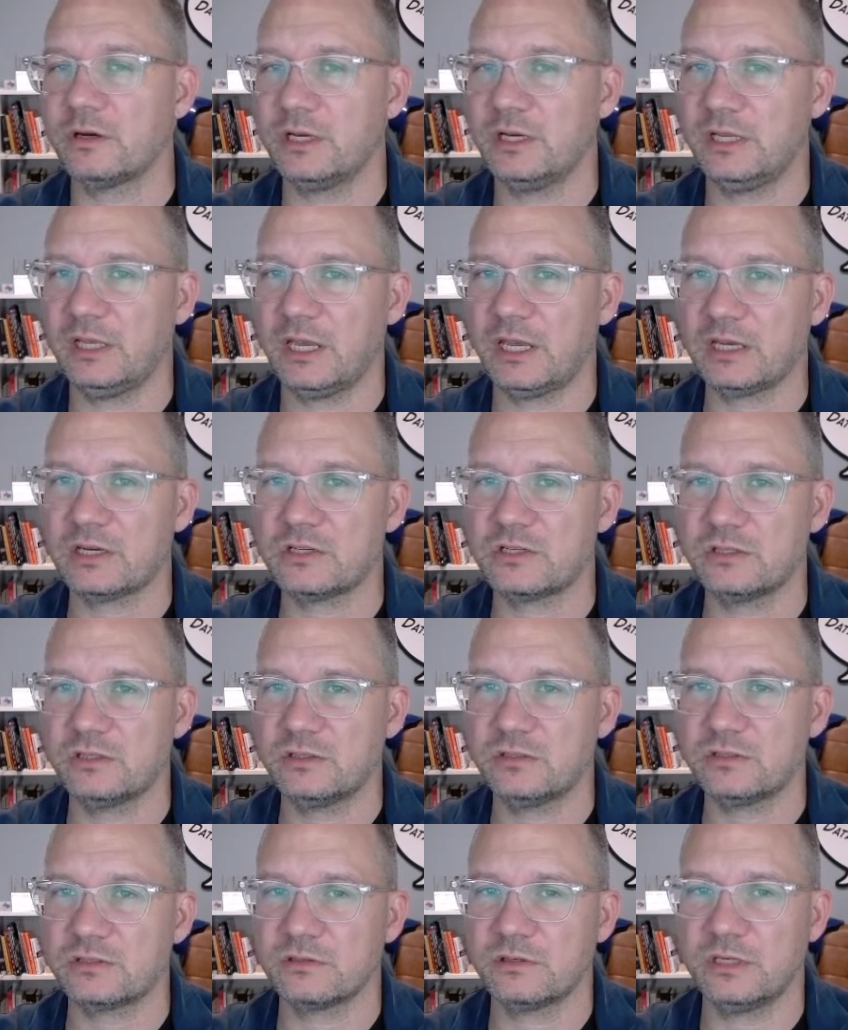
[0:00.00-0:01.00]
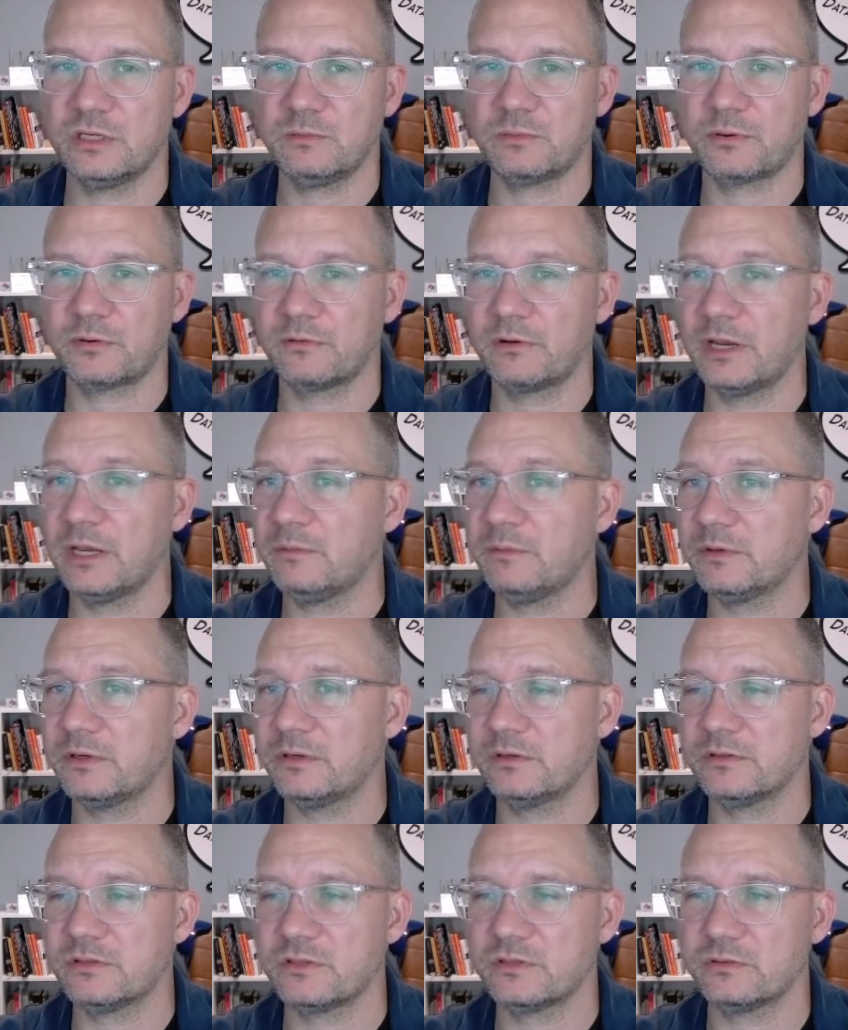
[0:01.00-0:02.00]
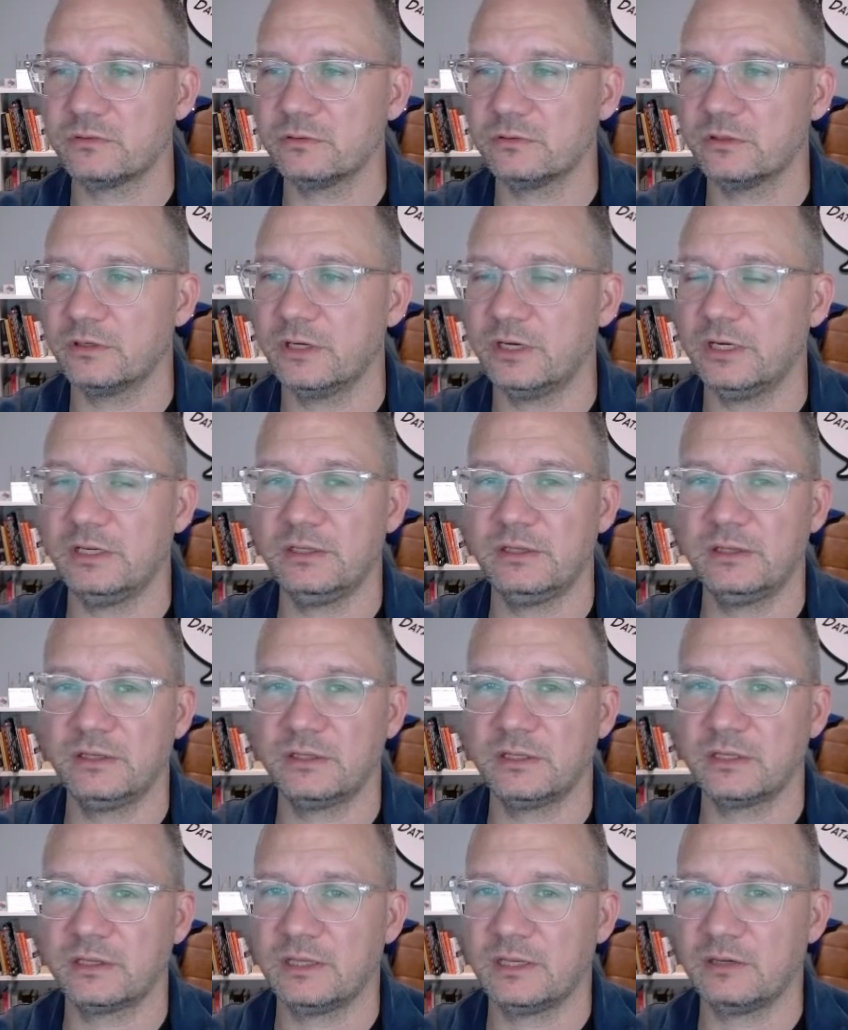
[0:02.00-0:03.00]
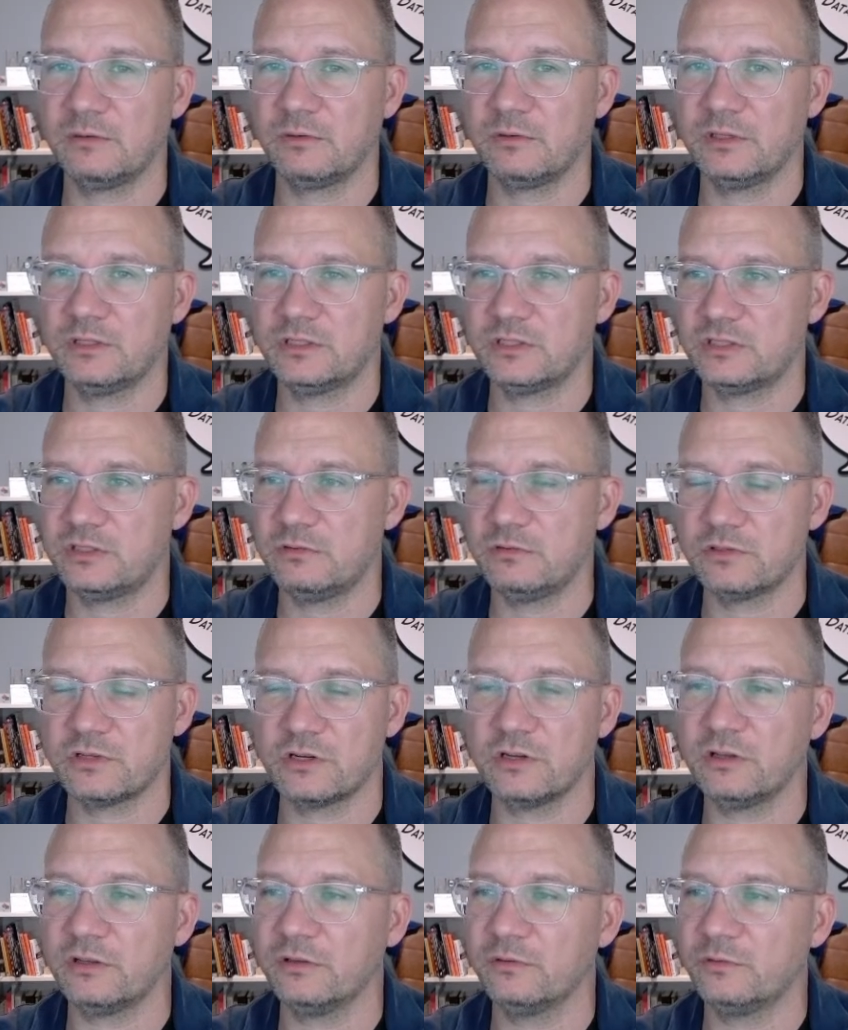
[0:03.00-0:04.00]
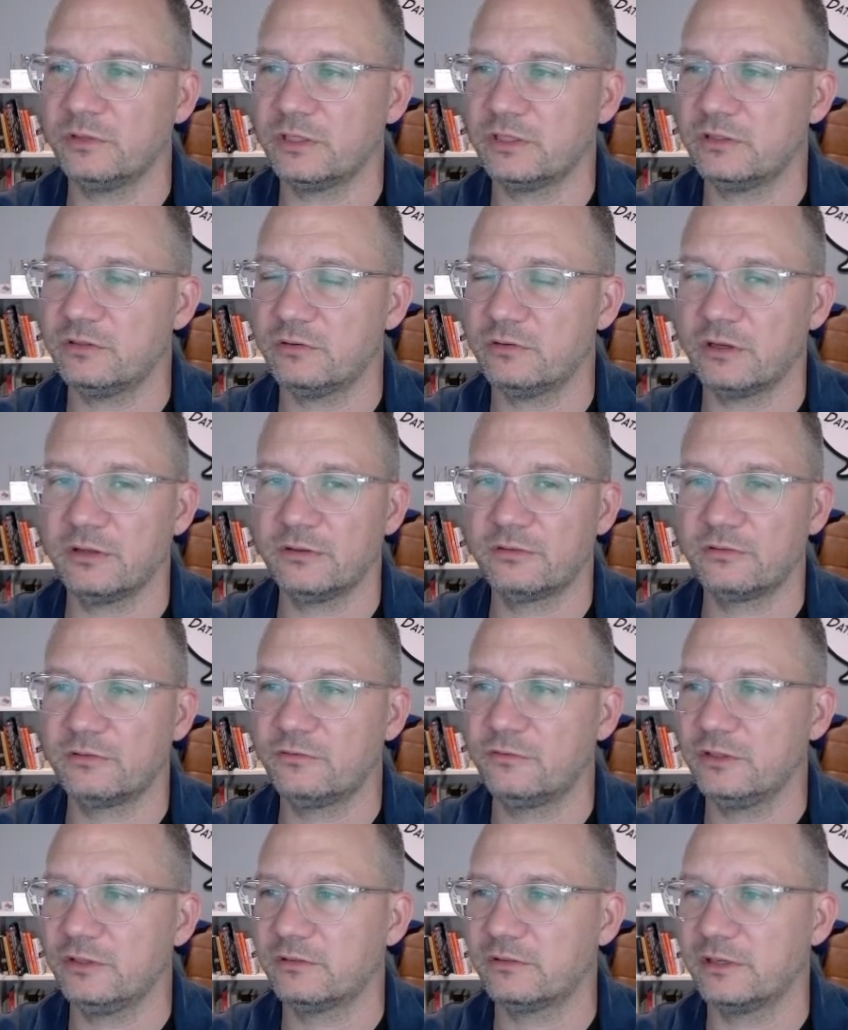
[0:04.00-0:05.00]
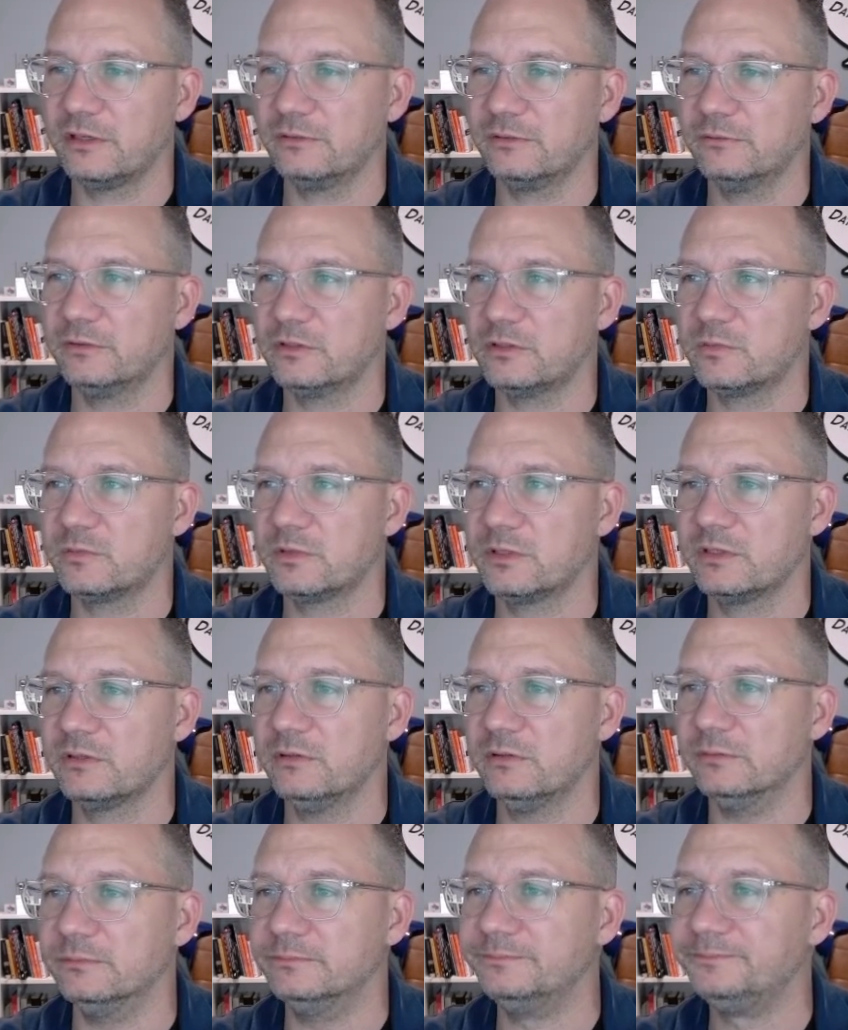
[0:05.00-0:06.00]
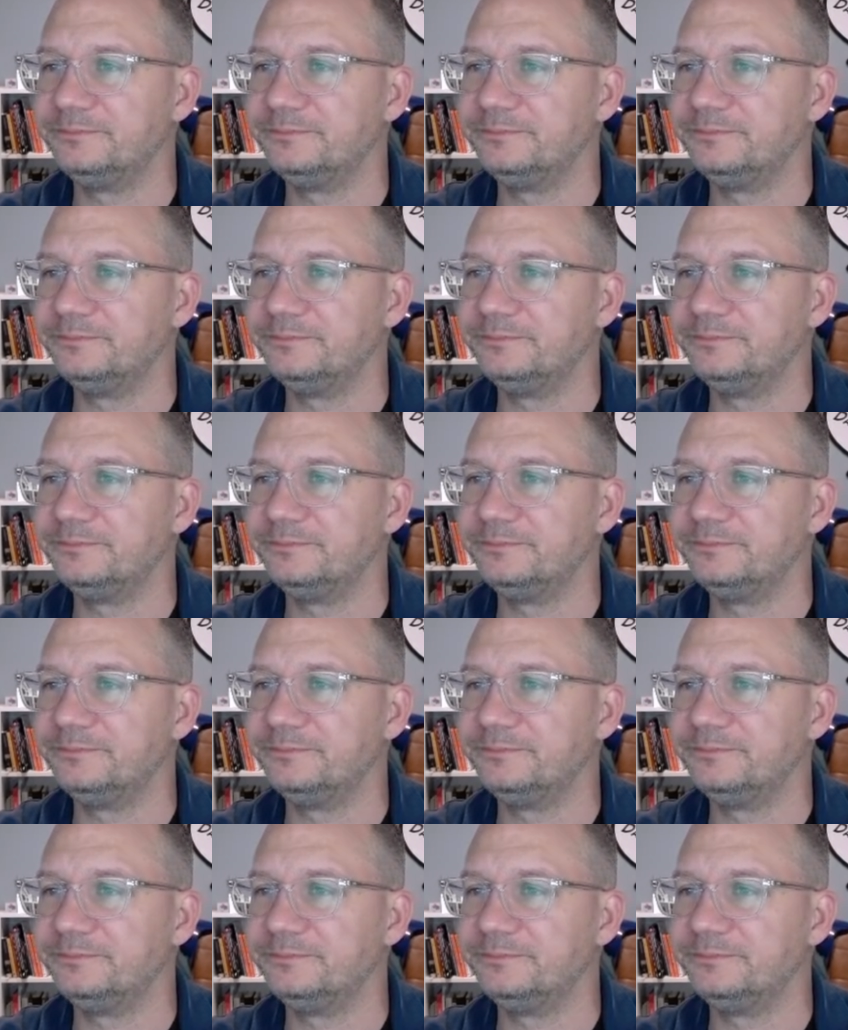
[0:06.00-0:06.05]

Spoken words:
actions or any parameters or anything like that. We can just use it all. We can do it all through filtering, which is pretty cool.